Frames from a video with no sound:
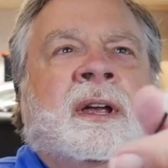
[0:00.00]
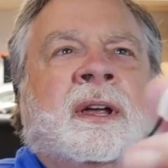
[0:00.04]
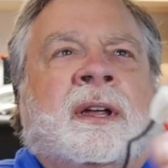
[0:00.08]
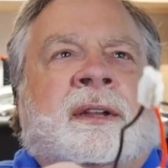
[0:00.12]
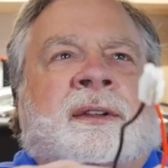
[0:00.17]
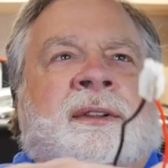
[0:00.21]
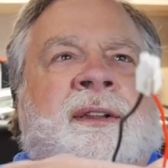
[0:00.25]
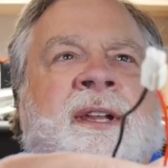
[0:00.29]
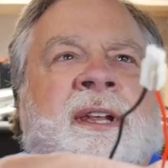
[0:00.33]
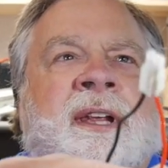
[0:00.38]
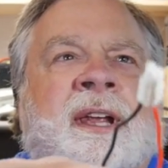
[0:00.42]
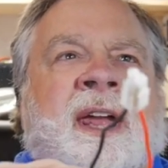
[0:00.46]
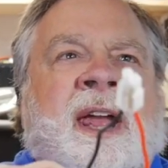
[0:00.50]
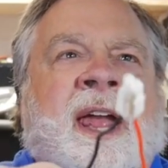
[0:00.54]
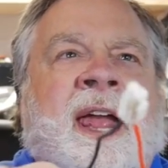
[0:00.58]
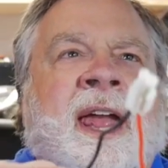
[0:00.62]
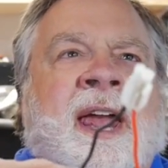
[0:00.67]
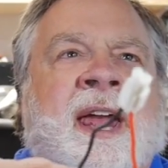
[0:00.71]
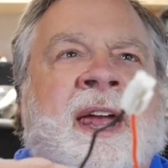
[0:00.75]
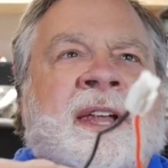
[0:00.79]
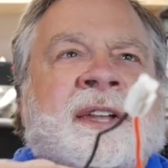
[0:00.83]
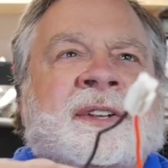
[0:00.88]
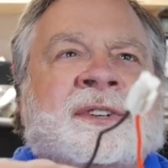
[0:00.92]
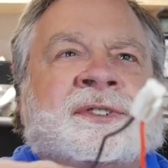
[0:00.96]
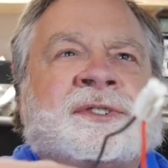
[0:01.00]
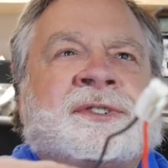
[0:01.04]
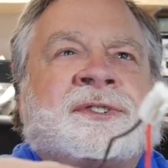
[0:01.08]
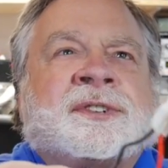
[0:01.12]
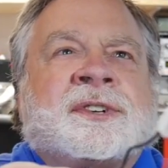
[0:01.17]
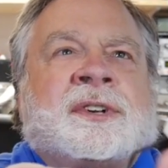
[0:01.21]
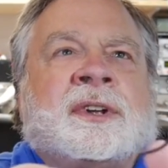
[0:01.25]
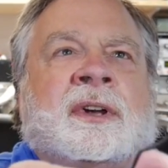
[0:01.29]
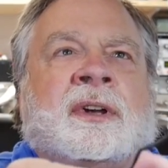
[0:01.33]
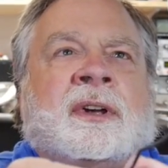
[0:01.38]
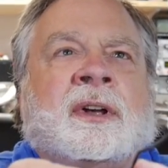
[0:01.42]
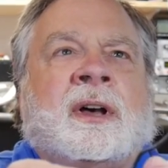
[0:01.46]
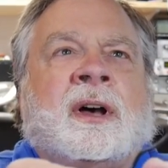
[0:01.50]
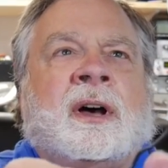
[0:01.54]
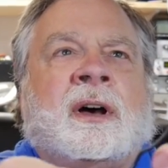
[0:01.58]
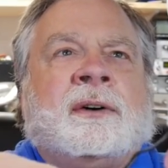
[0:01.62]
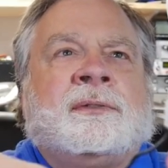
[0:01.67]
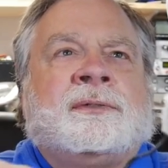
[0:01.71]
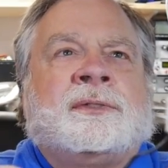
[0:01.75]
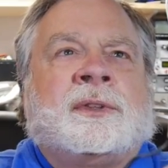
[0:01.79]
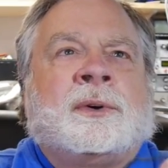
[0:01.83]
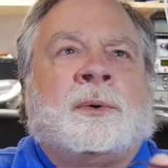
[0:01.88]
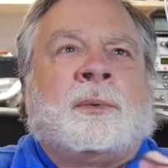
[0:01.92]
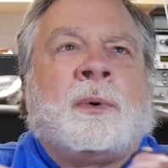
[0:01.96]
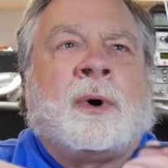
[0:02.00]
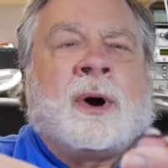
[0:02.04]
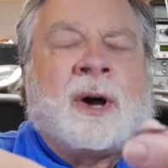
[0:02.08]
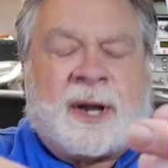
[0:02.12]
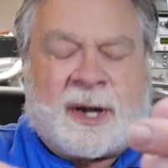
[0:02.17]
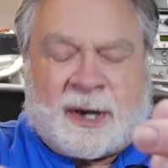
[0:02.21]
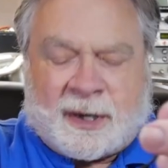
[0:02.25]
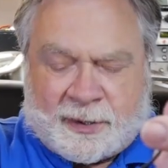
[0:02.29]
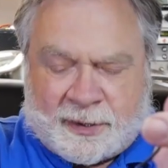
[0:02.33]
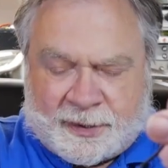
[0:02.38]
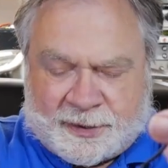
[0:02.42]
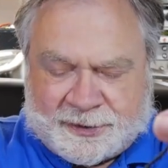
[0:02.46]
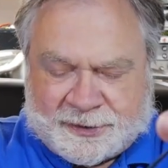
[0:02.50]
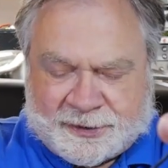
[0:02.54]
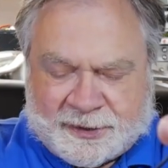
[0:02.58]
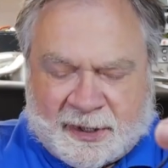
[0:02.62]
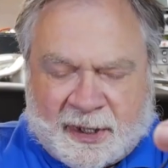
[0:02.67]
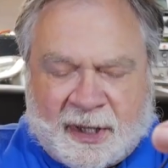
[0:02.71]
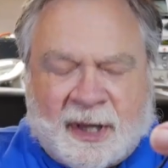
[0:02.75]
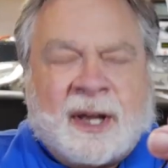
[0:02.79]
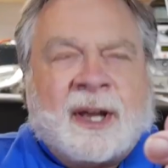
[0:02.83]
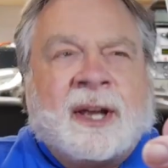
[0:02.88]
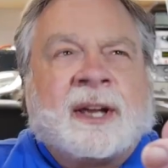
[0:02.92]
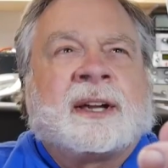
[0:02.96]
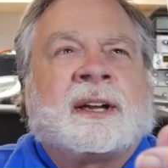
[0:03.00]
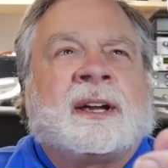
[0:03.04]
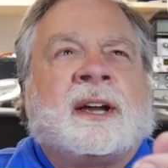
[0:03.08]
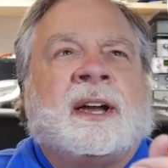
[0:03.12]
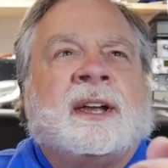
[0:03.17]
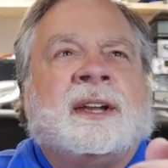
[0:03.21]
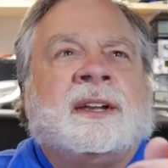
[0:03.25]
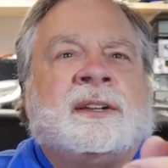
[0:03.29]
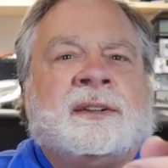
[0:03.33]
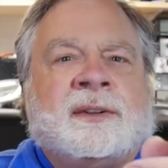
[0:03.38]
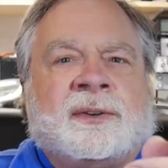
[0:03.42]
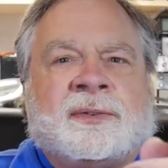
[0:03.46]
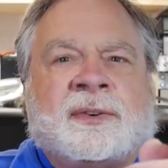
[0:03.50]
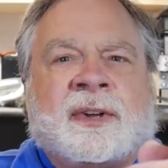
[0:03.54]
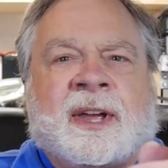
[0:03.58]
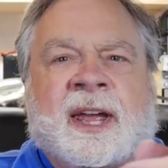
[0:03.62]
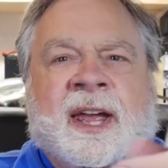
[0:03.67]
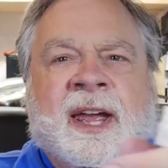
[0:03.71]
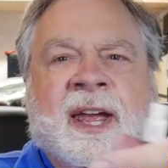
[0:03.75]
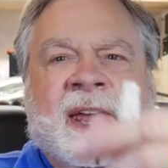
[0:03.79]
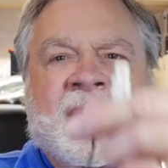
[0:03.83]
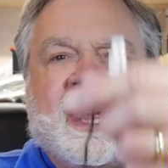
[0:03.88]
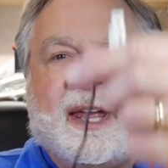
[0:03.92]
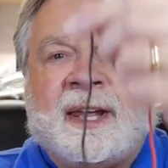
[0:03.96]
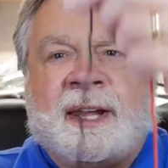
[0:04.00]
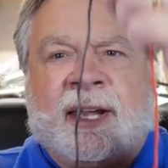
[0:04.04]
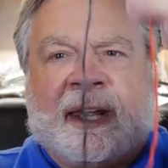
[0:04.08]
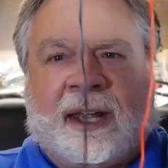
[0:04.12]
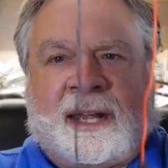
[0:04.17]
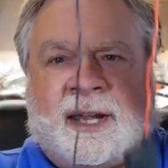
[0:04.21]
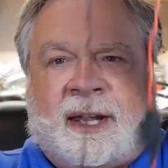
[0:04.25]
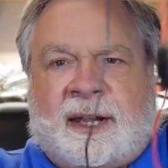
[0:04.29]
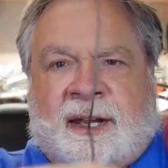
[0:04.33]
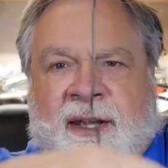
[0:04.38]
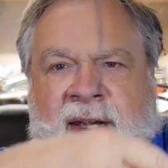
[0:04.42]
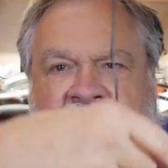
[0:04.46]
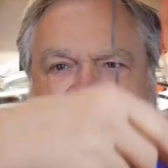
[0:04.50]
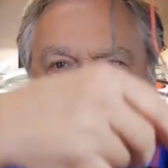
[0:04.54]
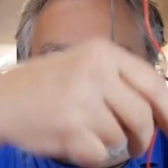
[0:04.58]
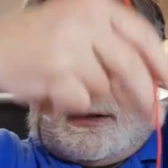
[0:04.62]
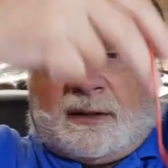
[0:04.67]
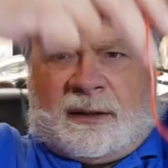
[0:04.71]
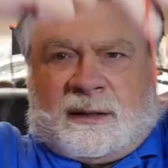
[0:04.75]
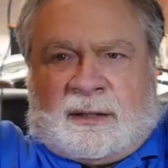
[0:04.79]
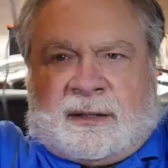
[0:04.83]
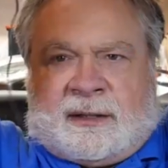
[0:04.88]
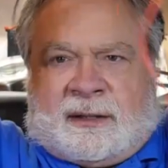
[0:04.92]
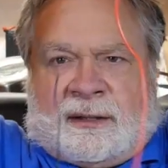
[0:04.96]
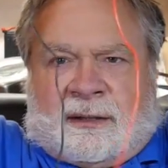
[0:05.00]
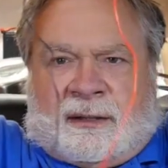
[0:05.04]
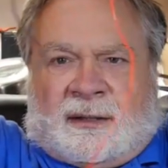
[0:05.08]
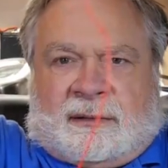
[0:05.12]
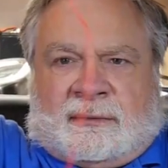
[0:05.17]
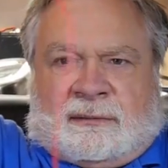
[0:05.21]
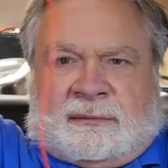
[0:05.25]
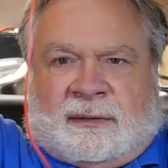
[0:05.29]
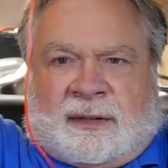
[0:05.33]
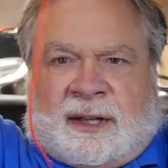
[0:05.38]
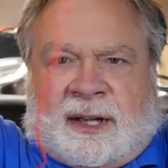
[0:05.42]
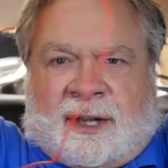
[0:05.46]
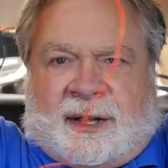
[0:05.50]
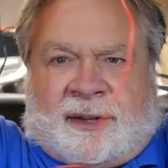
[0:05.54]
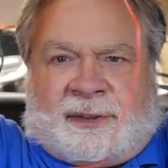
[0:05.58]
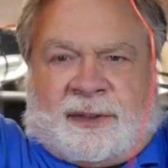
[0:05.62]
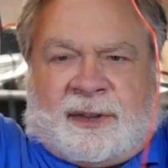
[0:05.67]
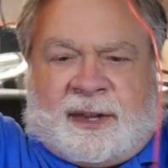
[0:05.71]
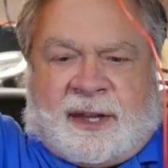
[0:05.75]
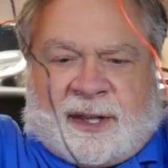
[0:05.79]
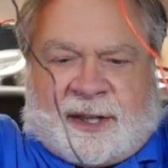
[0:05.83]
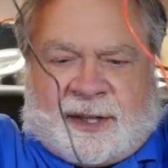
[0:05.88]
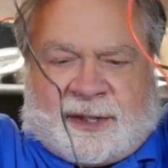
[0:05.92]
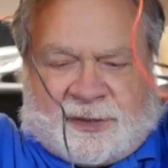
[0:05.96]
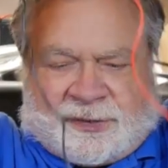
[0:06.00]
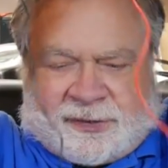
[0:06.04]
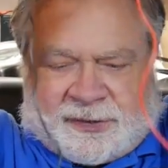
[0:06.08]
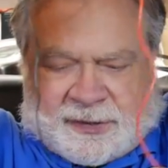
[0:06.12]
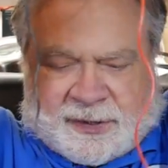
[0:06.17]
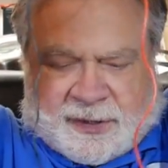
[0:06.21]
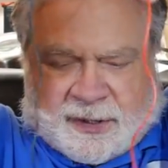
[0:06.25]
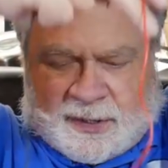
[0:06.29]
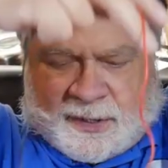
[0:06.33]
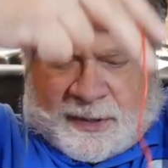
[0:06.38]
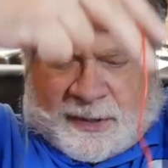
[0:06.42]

the ends of the wires kind of hanging like this.